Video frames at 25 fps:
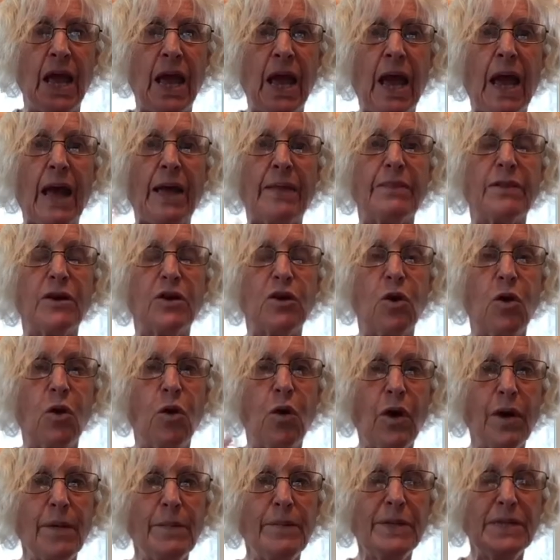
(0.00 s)
And the
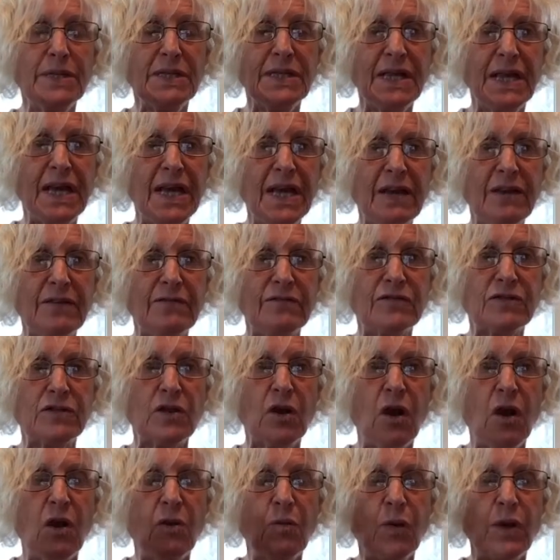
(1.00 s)
core beliefs
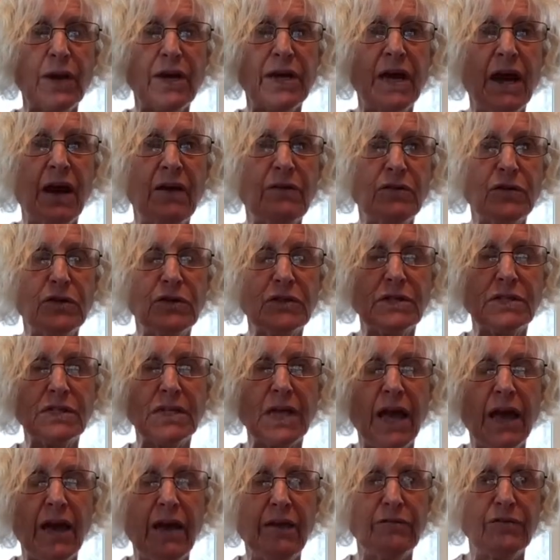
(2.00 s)
are what governs
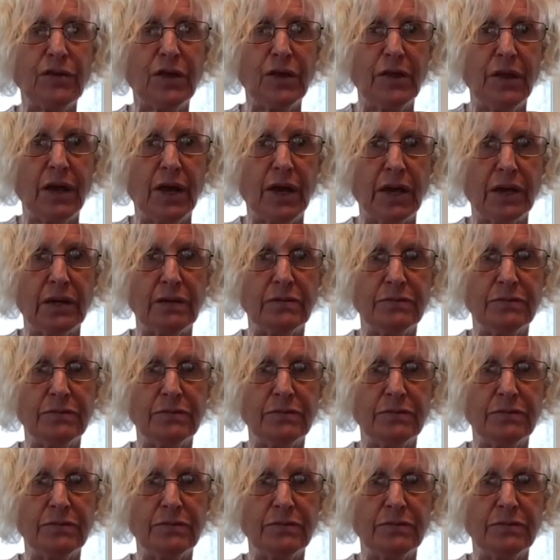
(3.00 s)
everything.